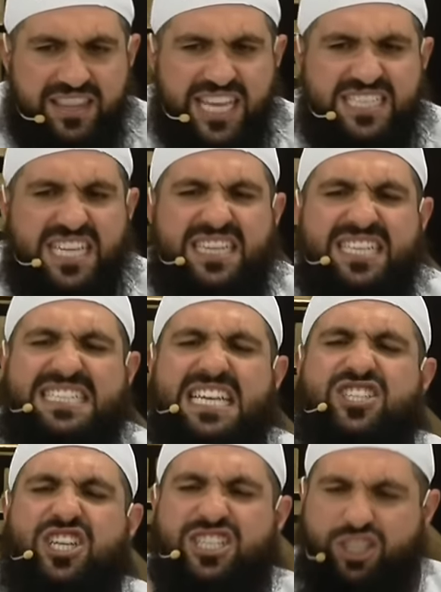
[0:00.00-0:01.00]
these are
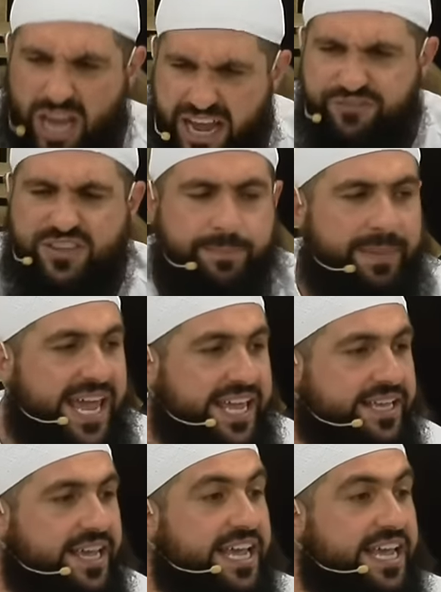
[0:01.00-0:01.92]
decisions you have to make.